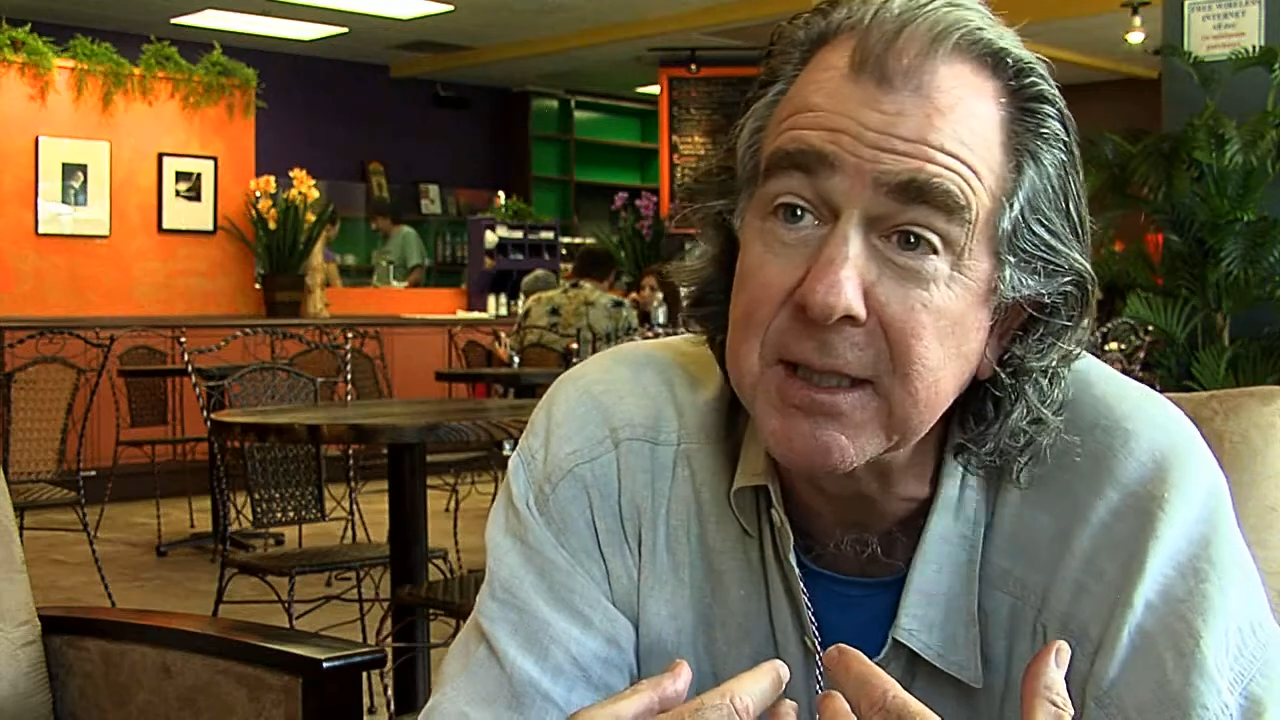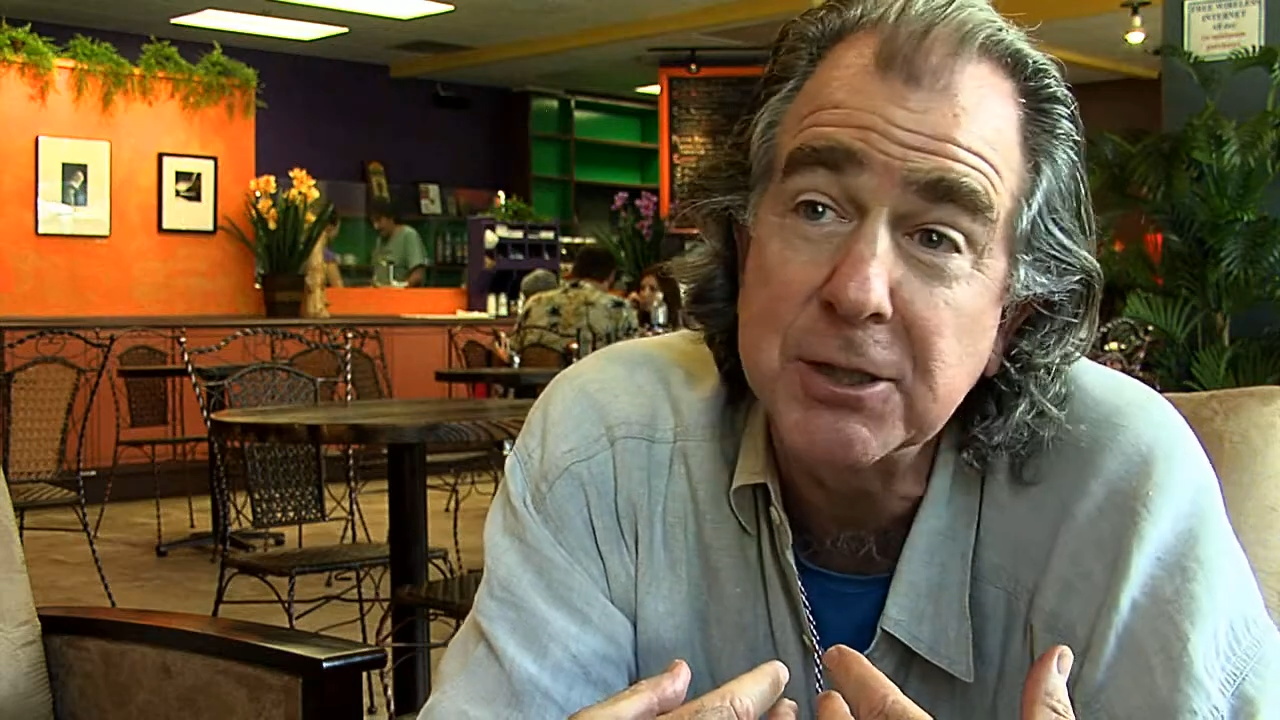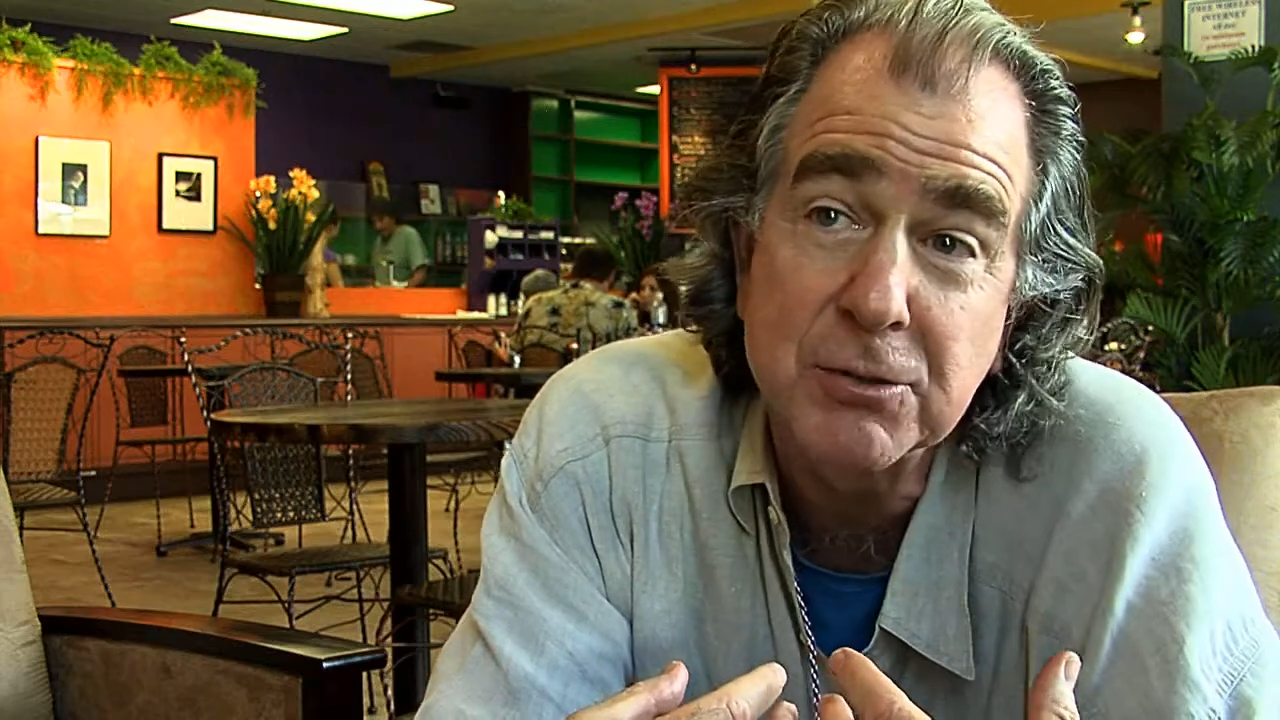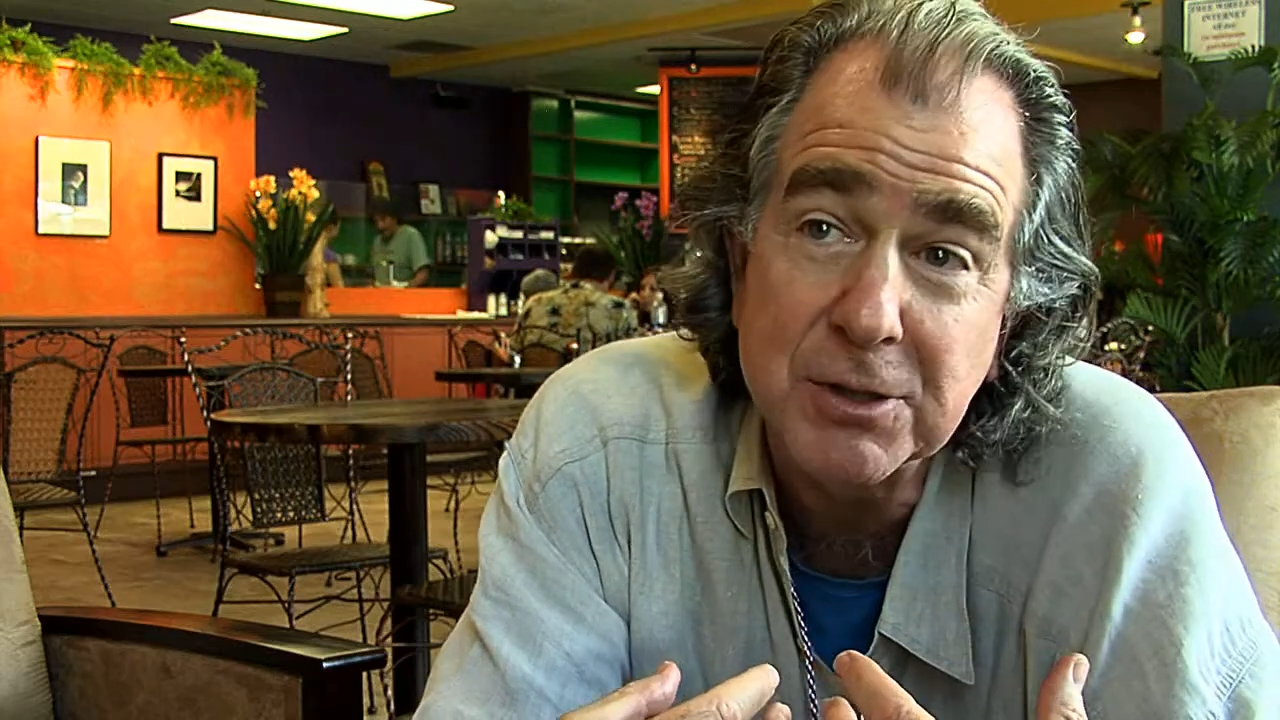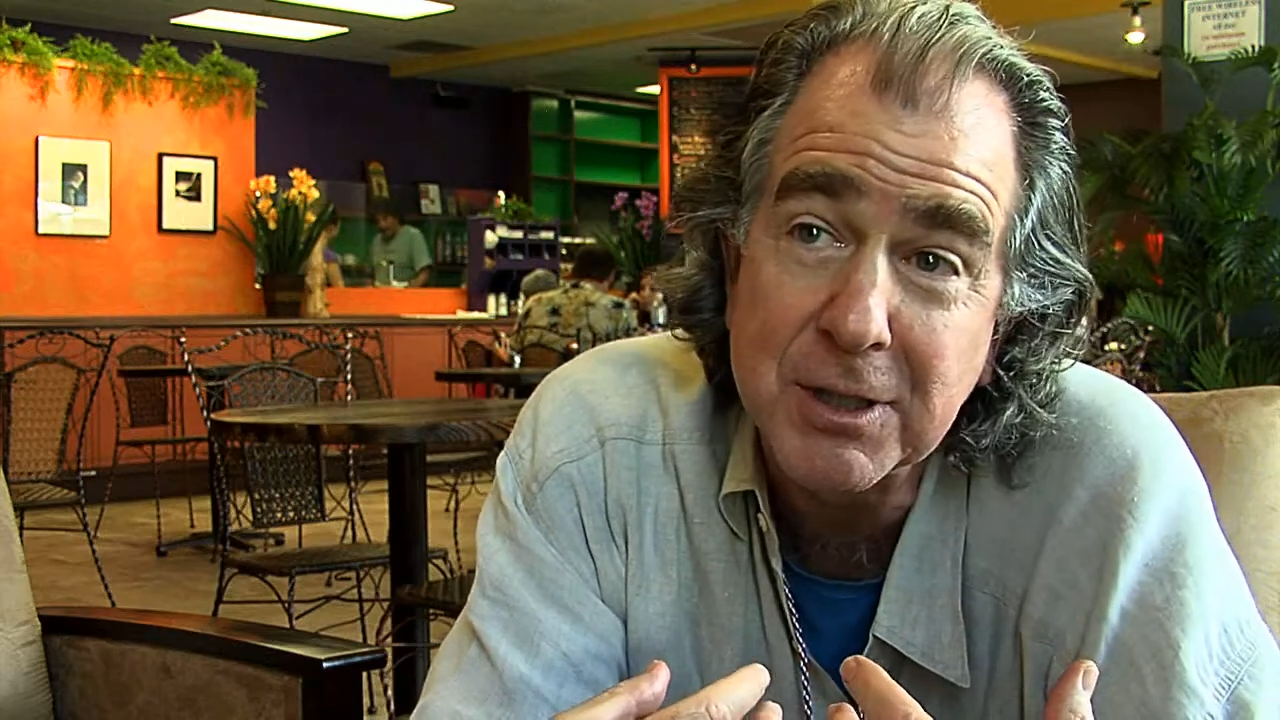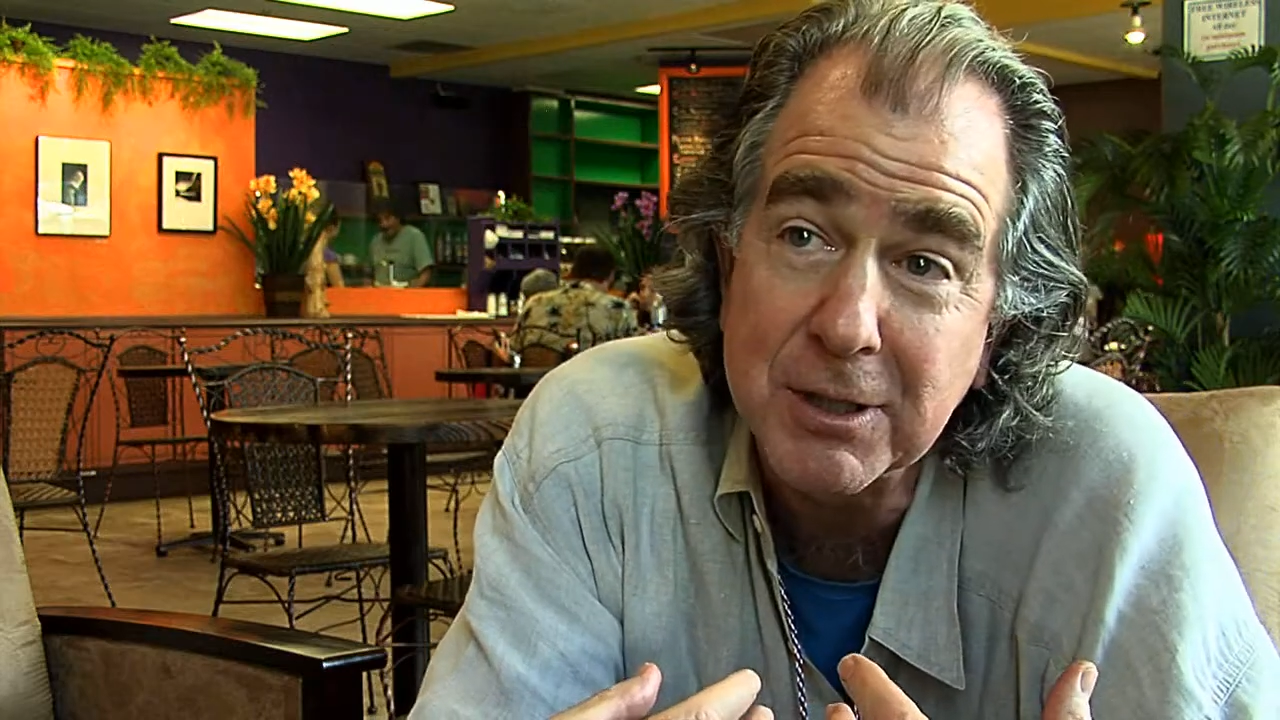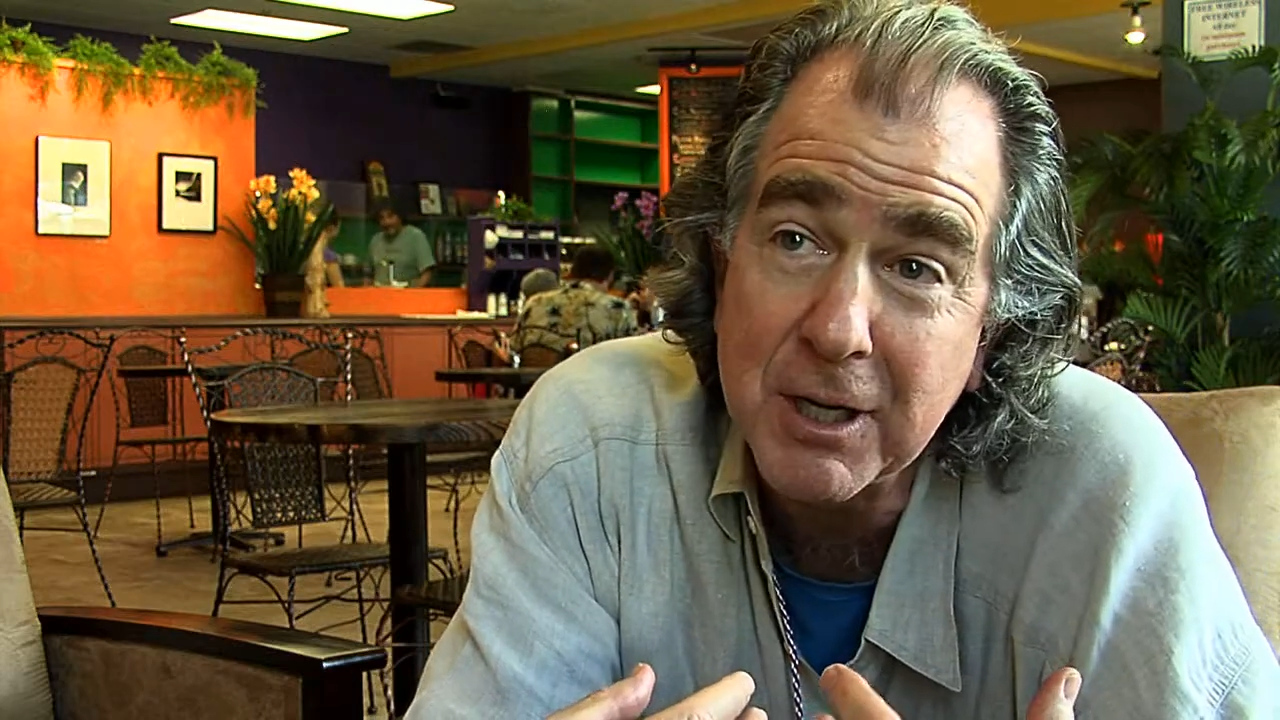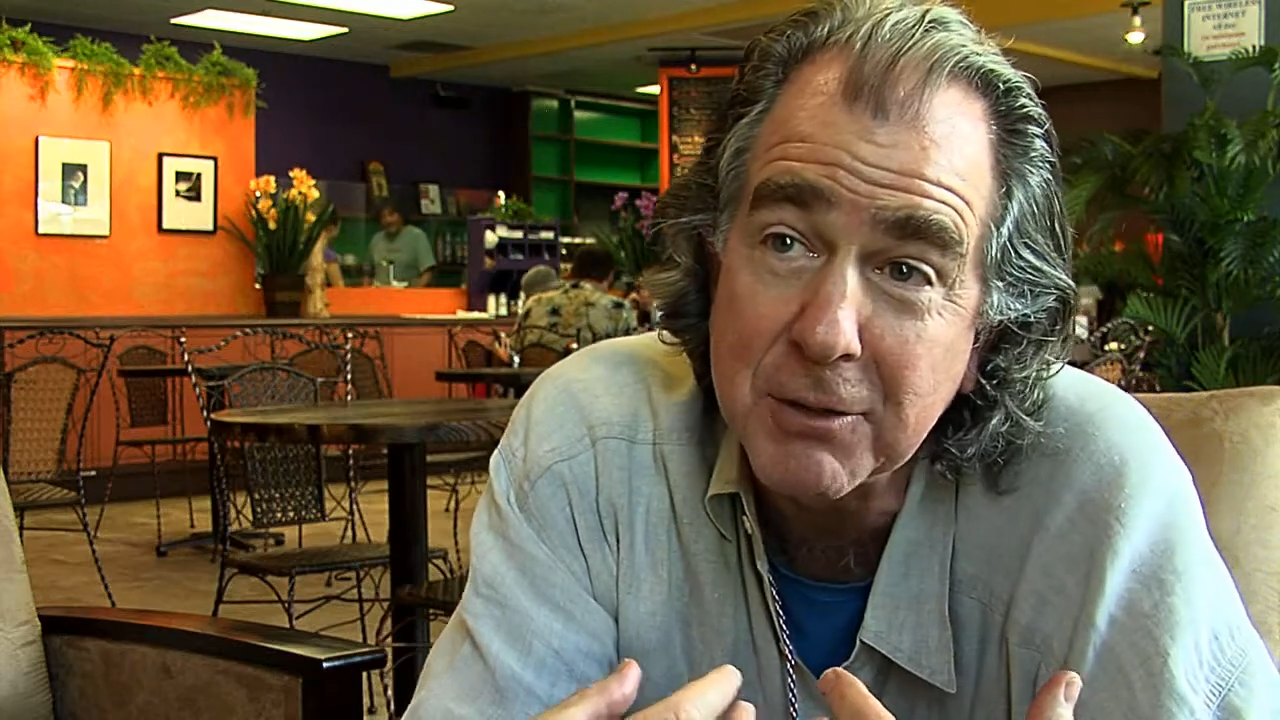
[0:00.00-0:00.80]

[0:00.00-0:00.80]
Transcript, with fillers: issues that are